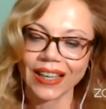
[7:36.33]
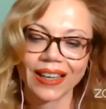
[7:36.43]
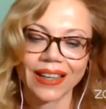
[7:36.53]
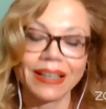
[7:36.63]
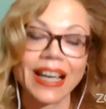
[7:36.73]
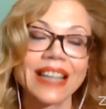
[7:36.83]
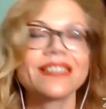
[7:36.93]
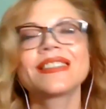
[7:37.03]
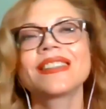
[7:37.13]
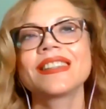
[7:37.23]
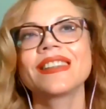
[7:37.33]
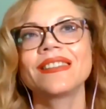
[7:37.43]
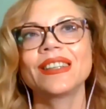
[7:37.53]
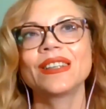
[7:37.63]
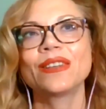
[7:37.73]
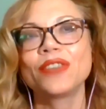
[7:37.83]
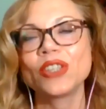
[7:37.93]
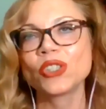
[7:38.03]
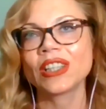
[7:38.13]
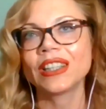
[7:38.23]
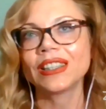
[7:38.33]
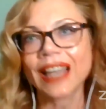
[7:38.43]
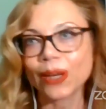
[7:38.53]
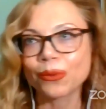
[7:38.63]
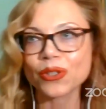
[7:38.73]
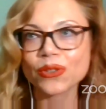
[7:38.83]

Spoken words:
at the official language